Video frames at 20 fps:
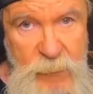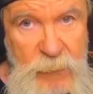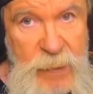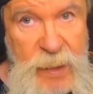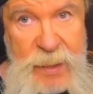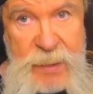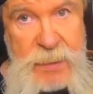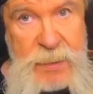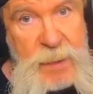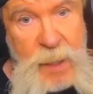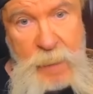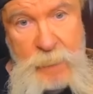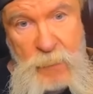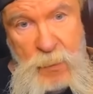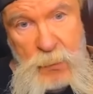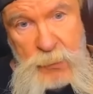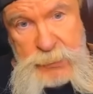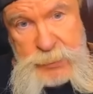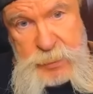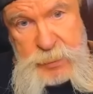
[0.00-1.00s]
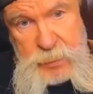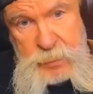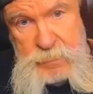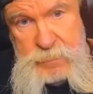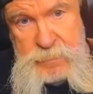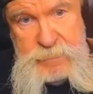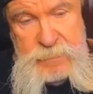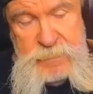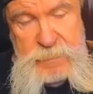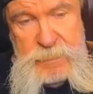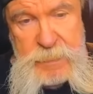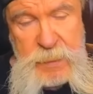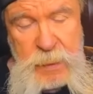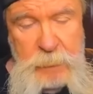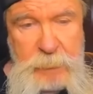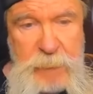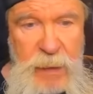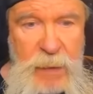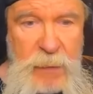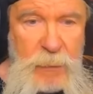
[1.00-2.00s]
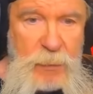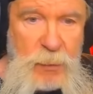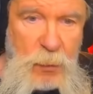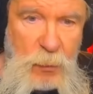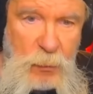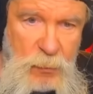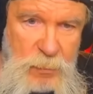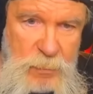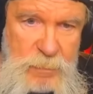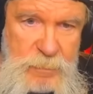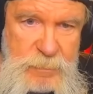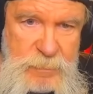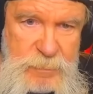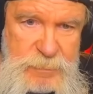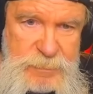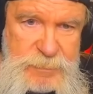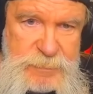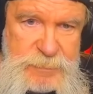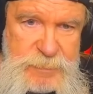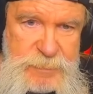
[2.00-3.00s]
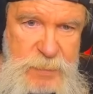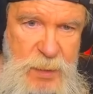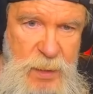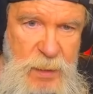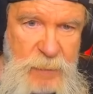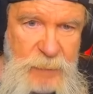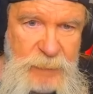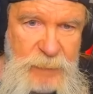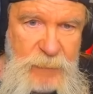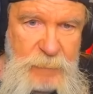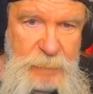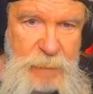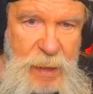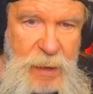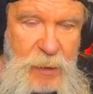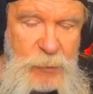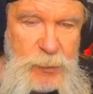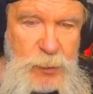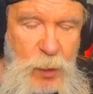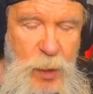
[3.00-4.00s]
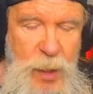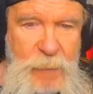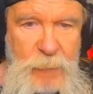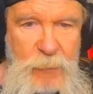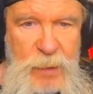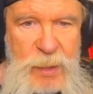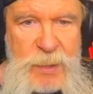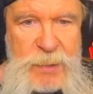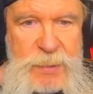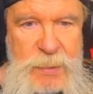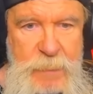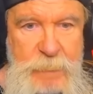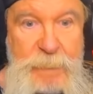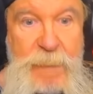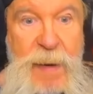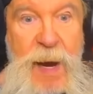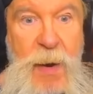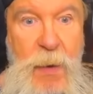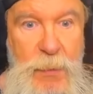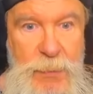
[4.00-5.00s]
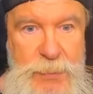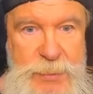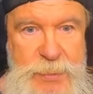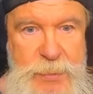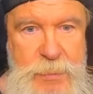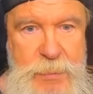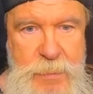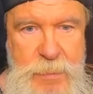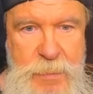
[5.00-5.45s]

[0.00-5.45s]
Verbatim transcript: That's almost the pinnacle of the manager level. He's the boss.